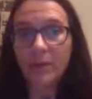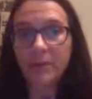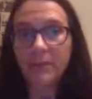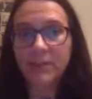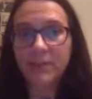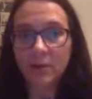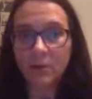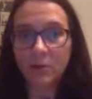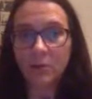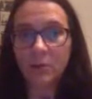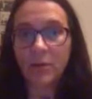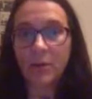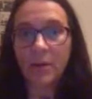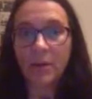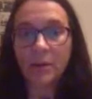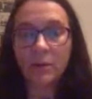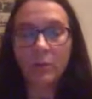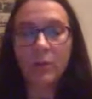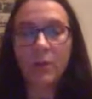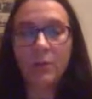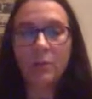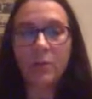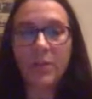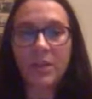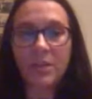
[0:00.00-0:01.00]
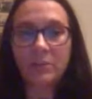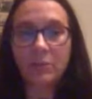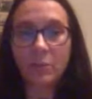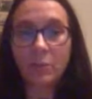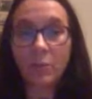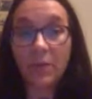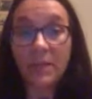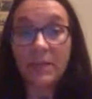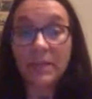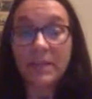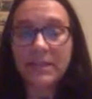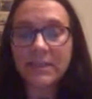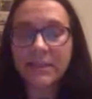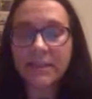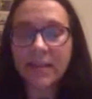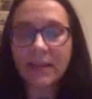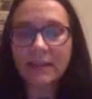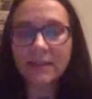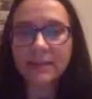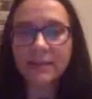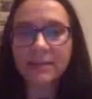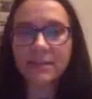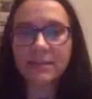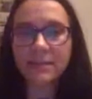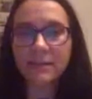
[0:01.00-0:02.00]
So we
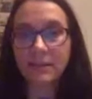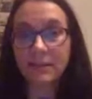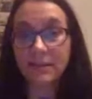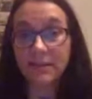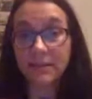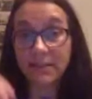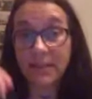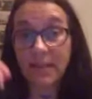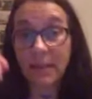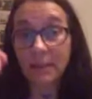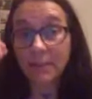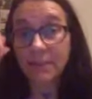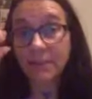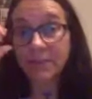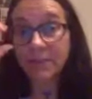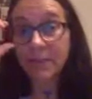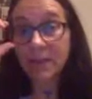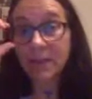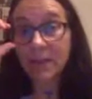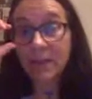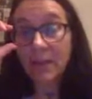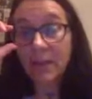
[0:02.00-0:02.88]
discuss these steps,